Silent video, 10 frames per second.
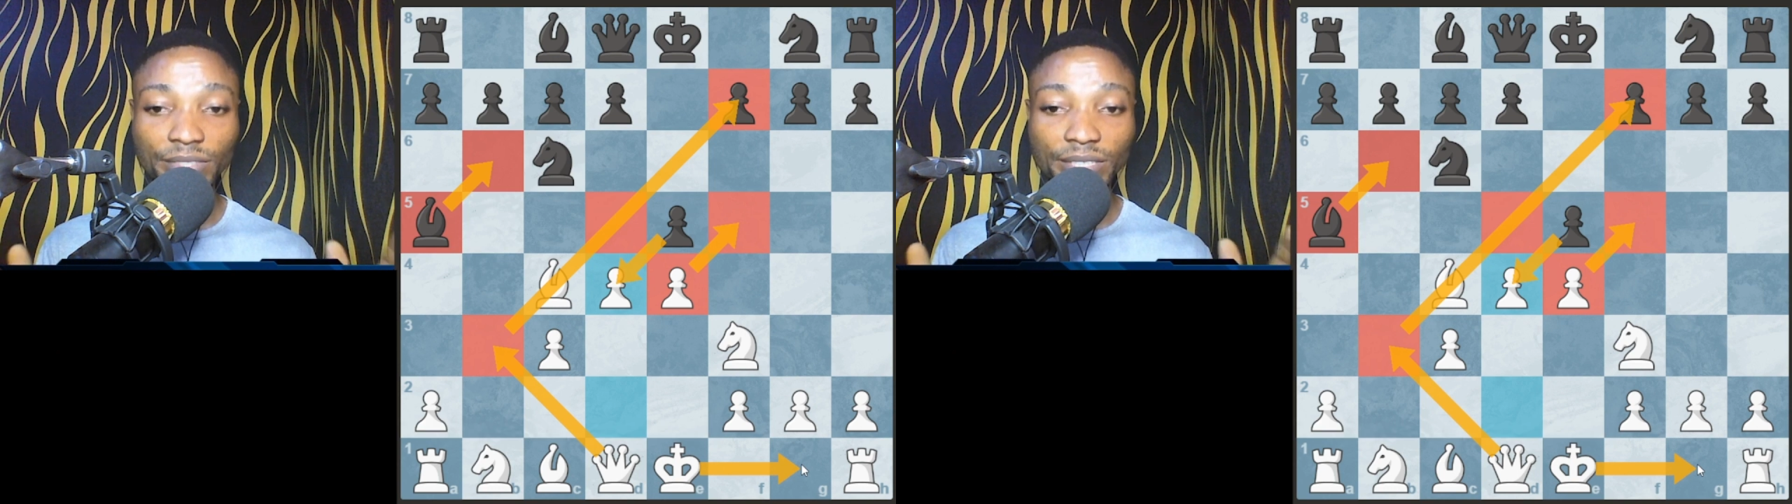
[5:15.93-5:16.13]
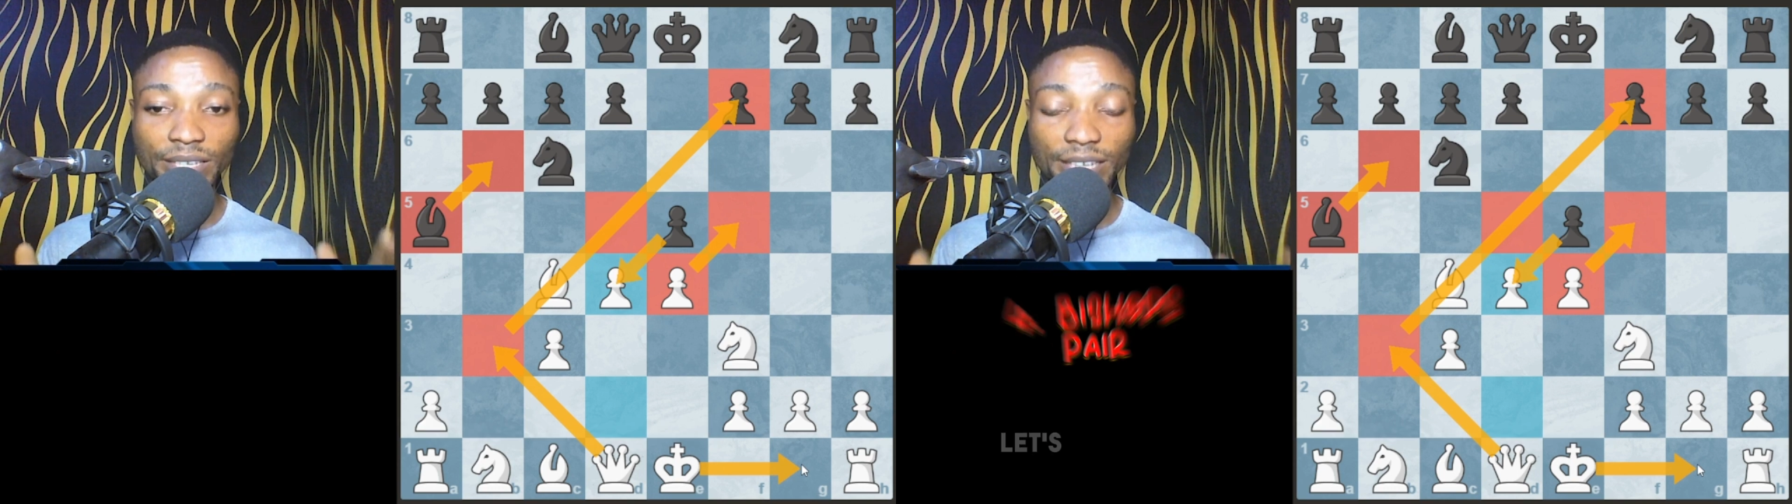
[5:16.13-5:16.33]

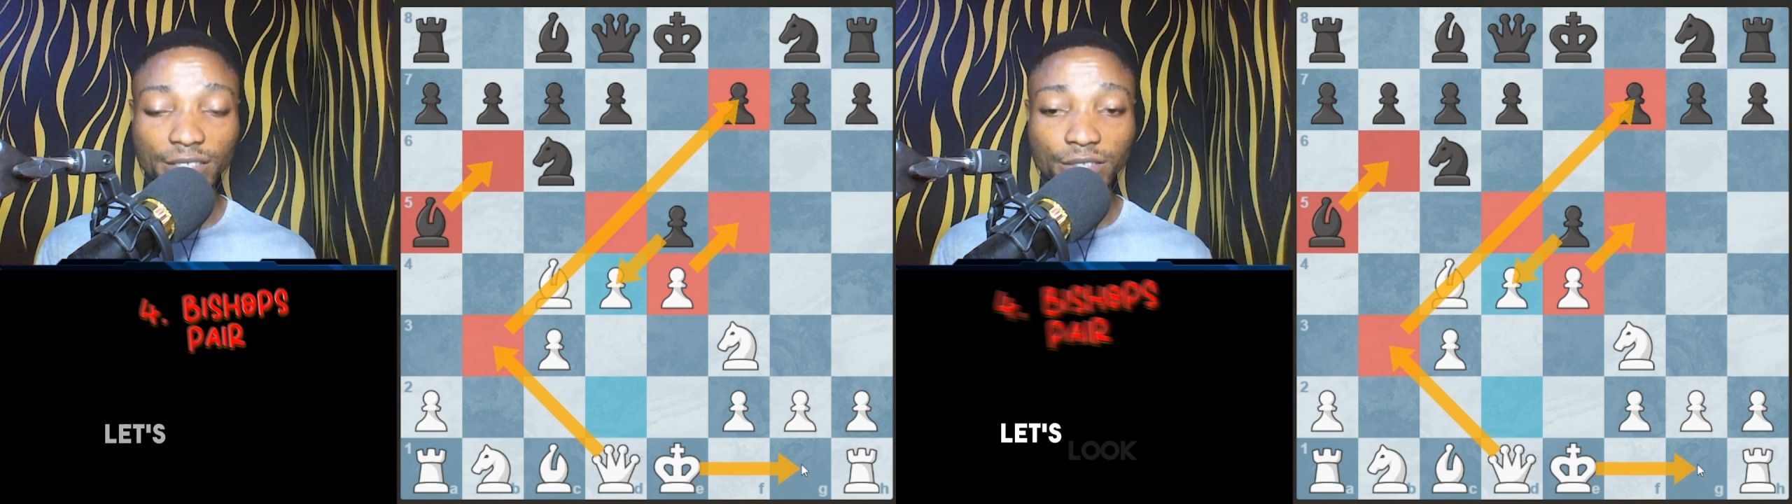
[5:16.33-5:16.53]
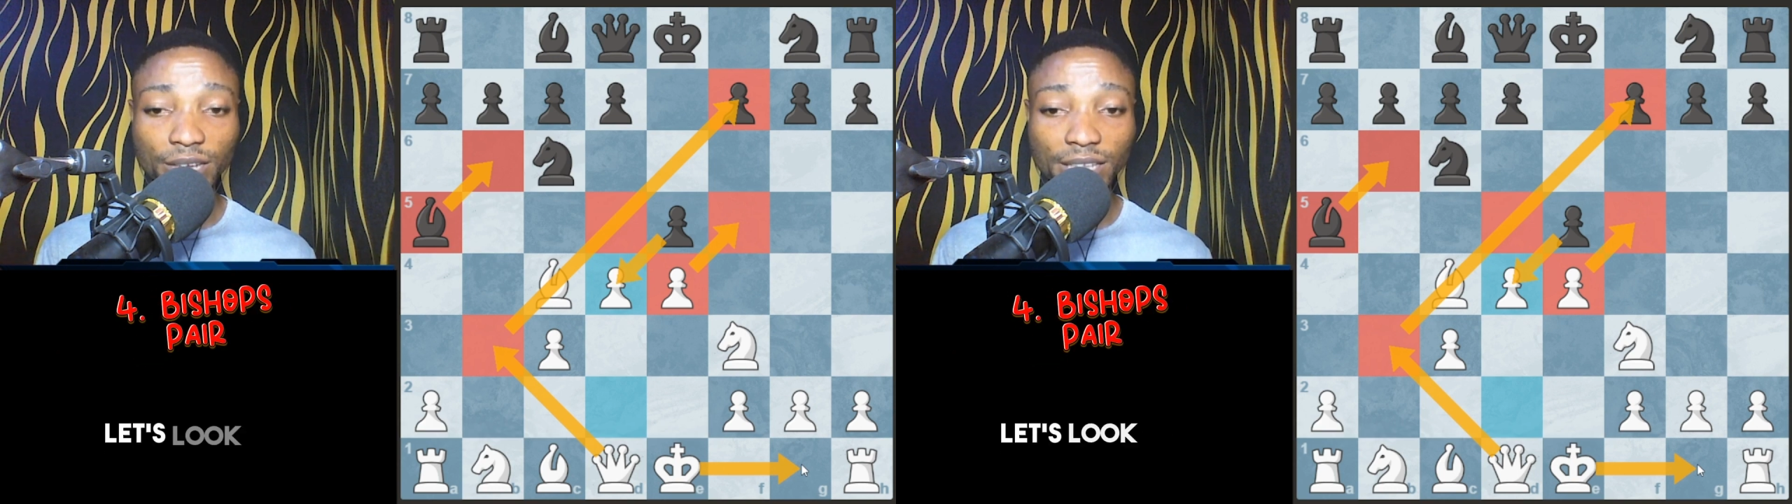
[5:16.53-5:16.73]
Let's
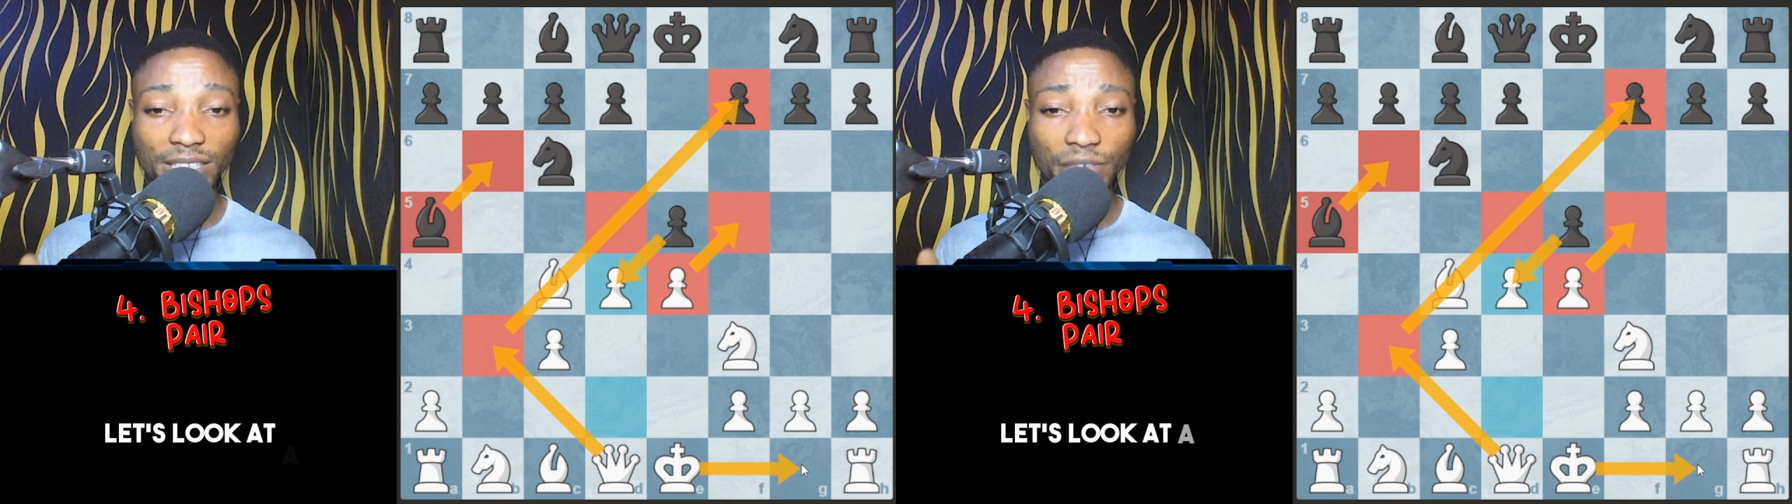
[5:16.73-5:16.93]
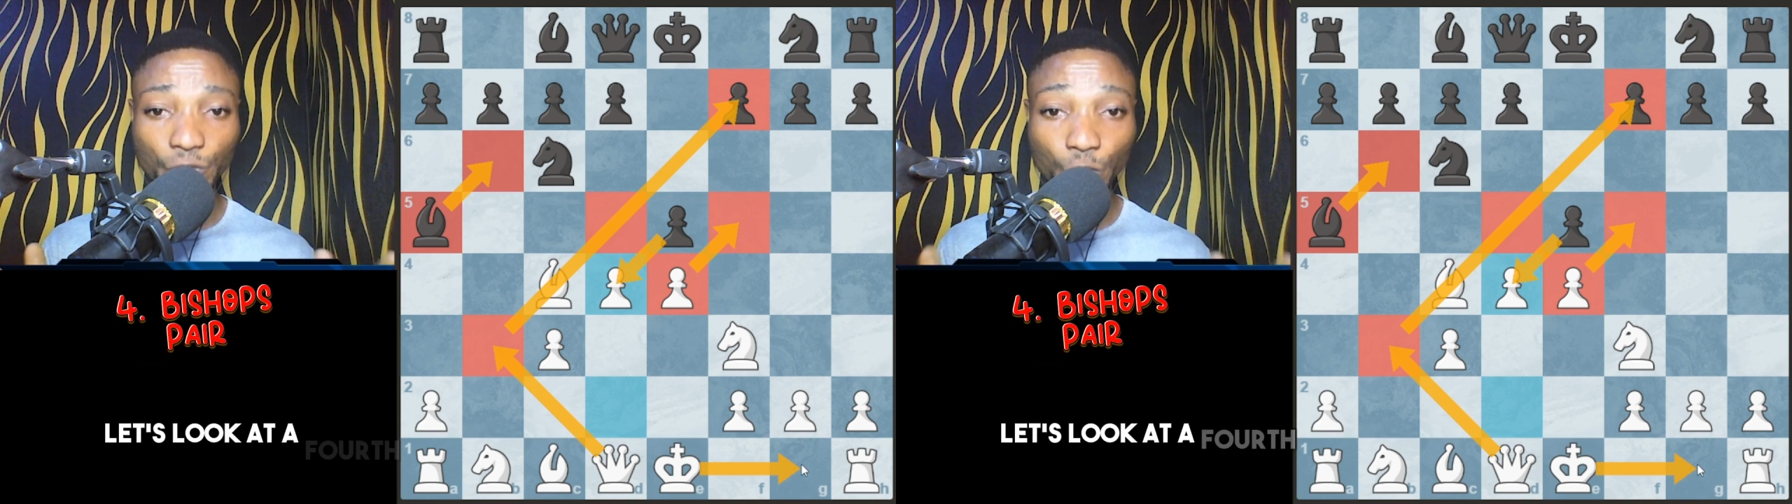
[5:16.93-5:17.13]
look at
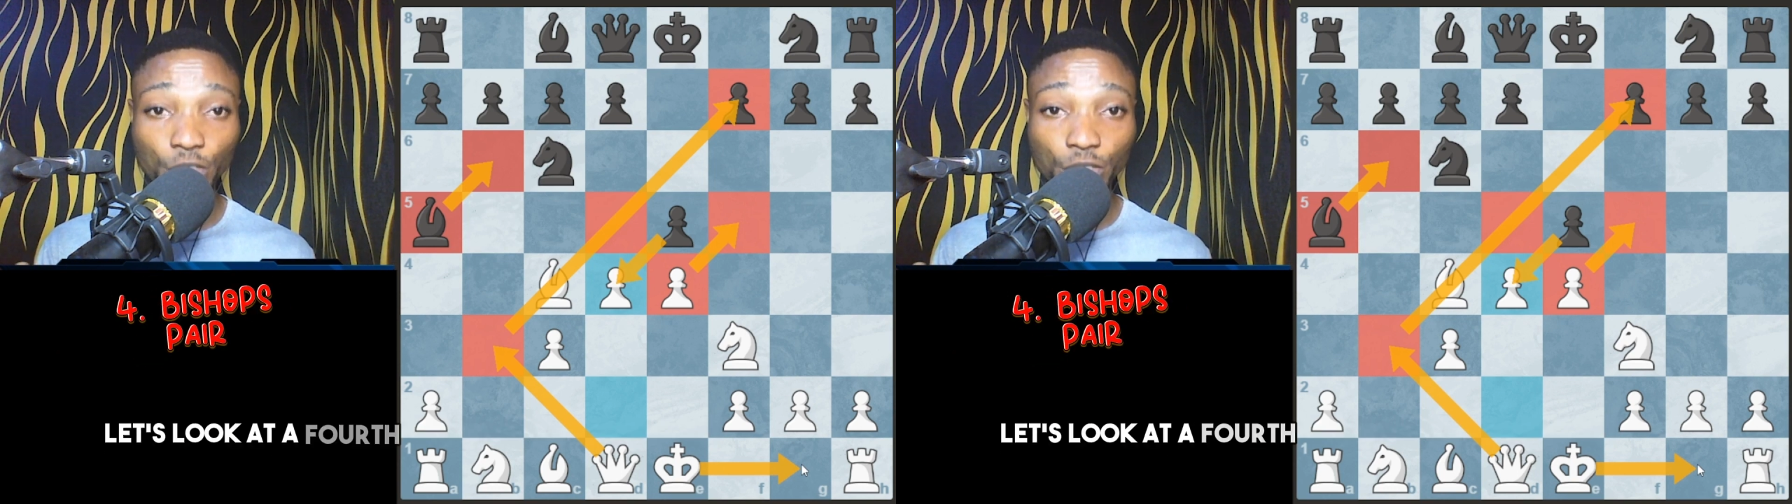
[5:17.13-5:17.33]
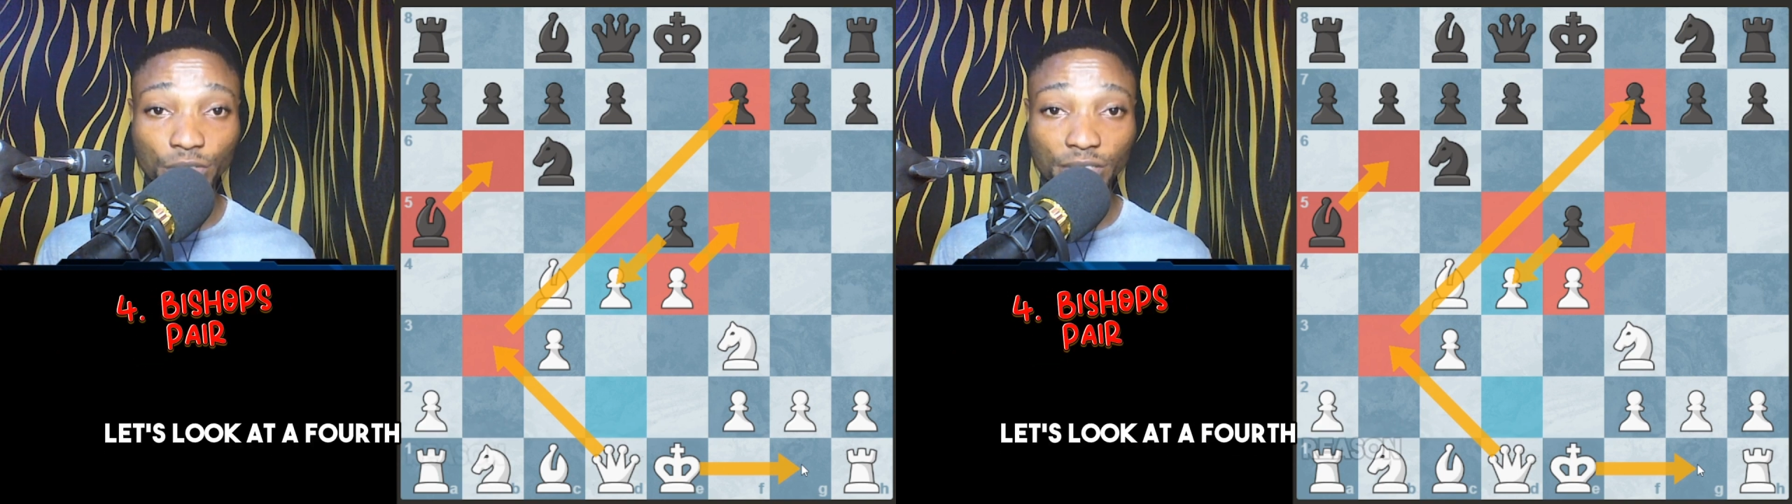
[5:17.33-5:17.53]
a
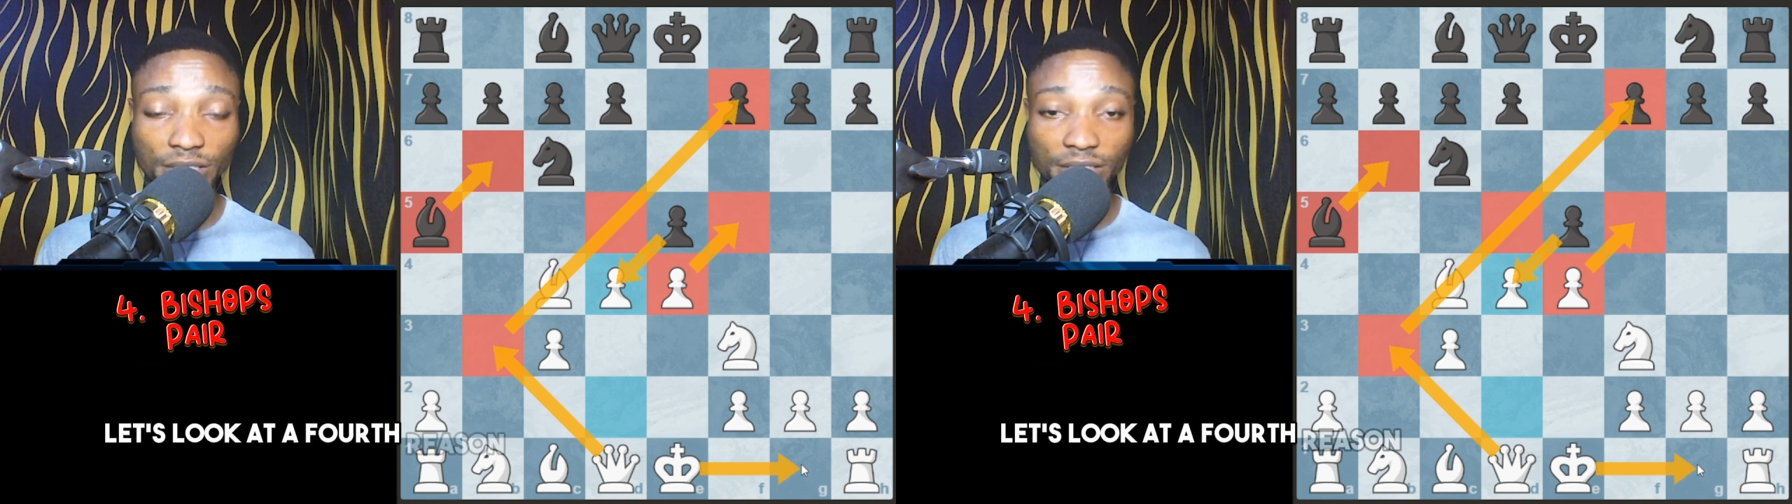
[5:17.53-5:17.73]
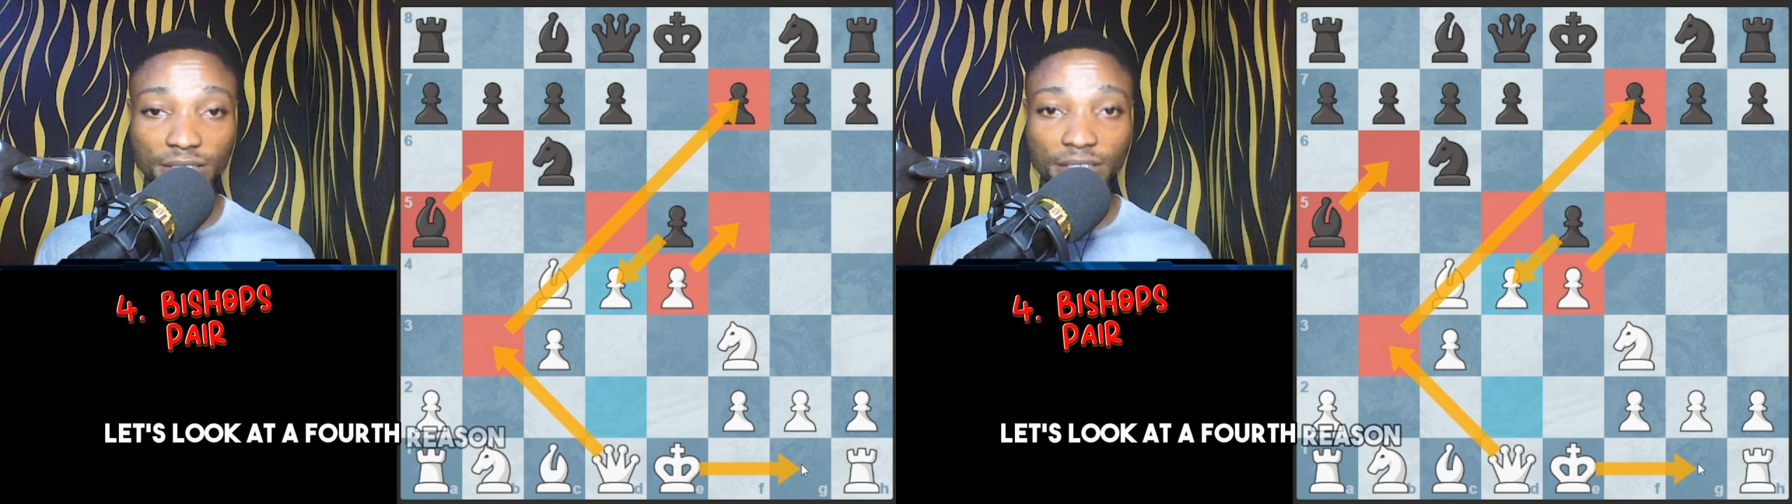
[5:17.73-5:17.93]
fourth
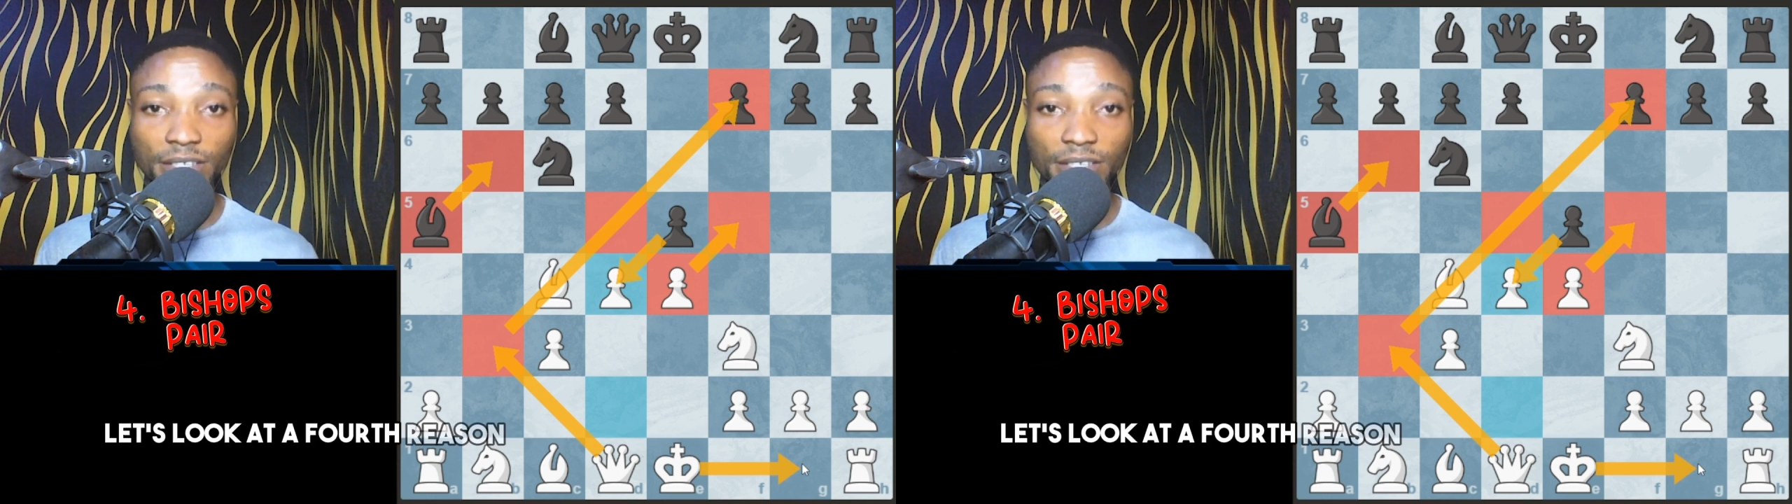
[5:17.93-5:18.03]
reason